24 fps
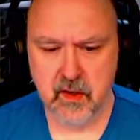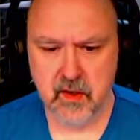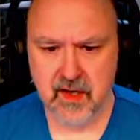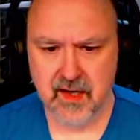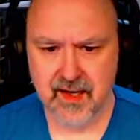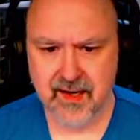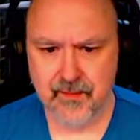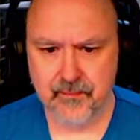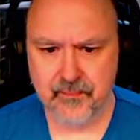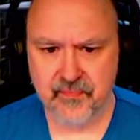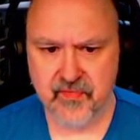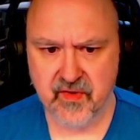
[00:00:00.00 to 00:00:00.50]

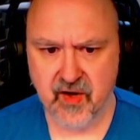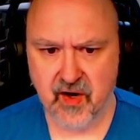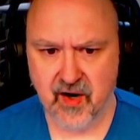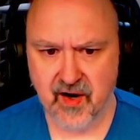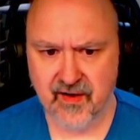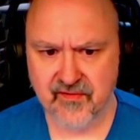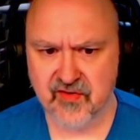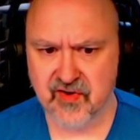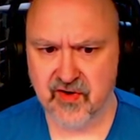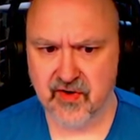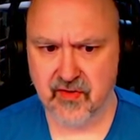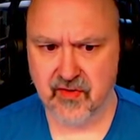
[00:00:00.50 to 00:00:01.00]
Um,
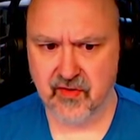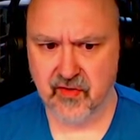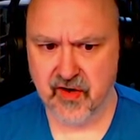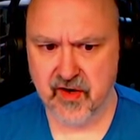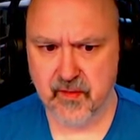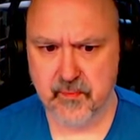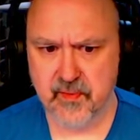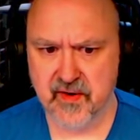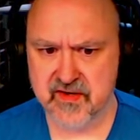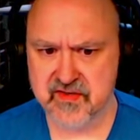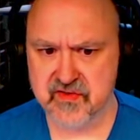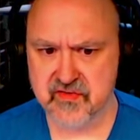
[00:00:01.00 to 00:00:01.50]
I've got a lot
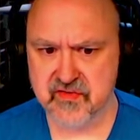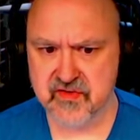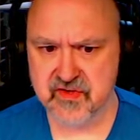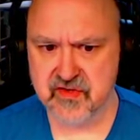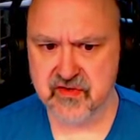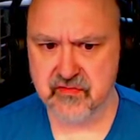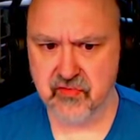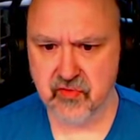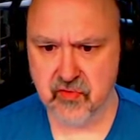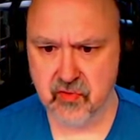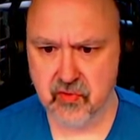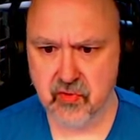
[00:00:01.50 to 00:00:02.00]
of puzzles
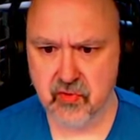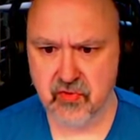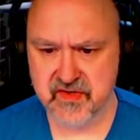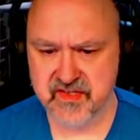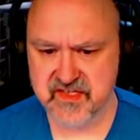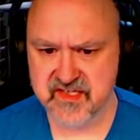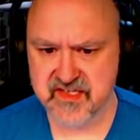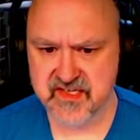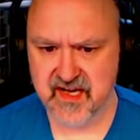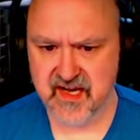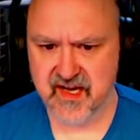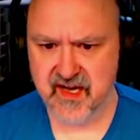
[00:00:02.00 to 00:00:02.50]
to record
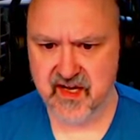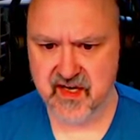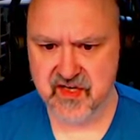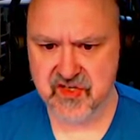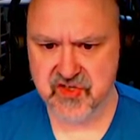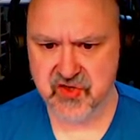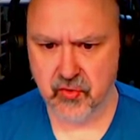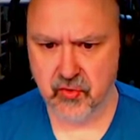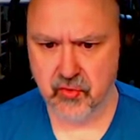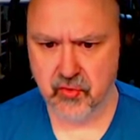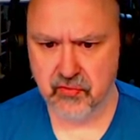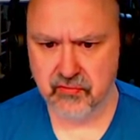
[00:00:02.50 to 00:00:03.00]
today, and
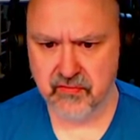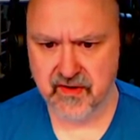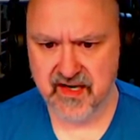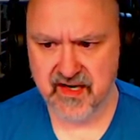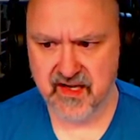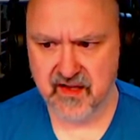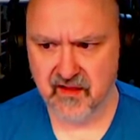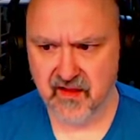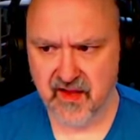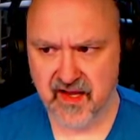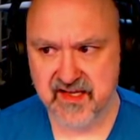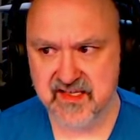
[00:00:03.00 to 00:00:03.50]
it's
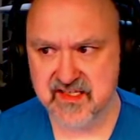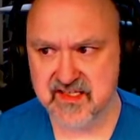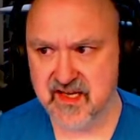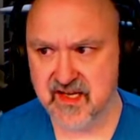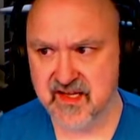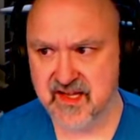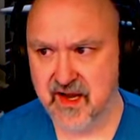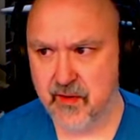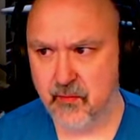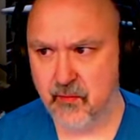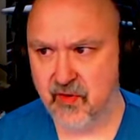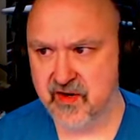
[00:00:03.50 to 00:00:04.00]
already late,
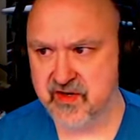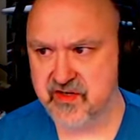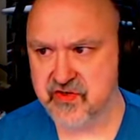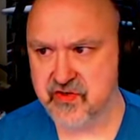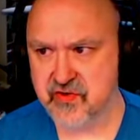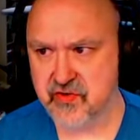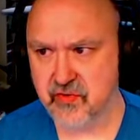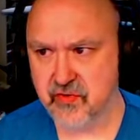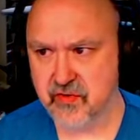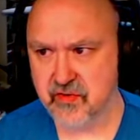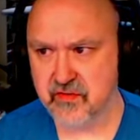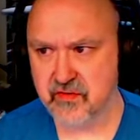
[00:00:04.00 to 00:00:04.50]
and that one
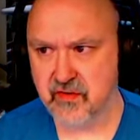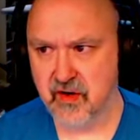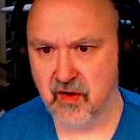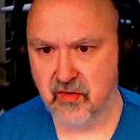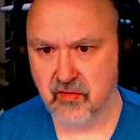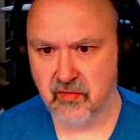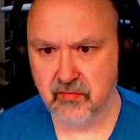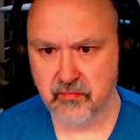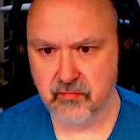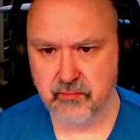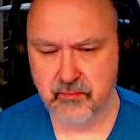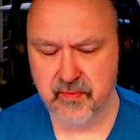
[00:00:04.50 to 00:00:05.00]
took a
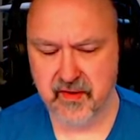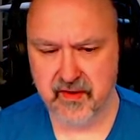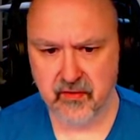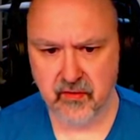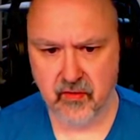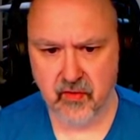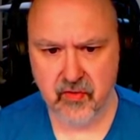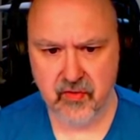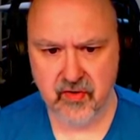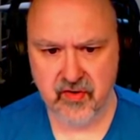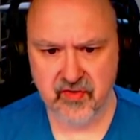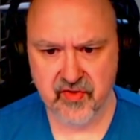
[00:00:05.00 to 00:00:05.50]
bit
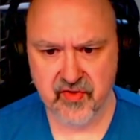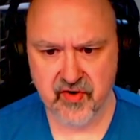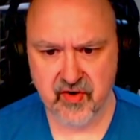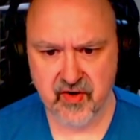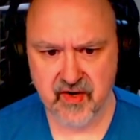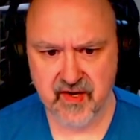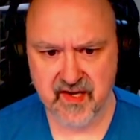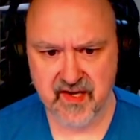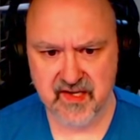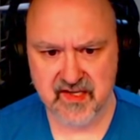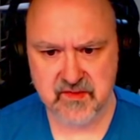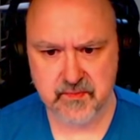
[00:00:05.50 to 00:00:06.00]
longer than
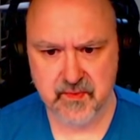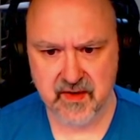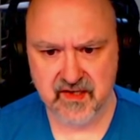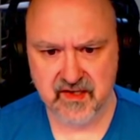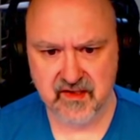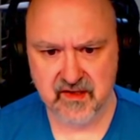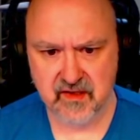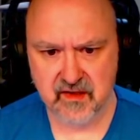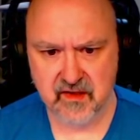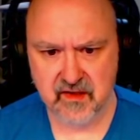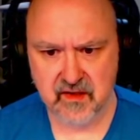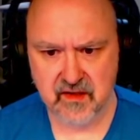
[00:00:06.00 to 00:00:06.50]
I
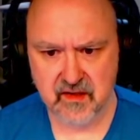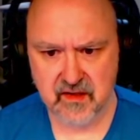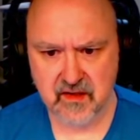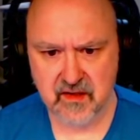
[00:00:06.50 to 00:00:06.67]
expected.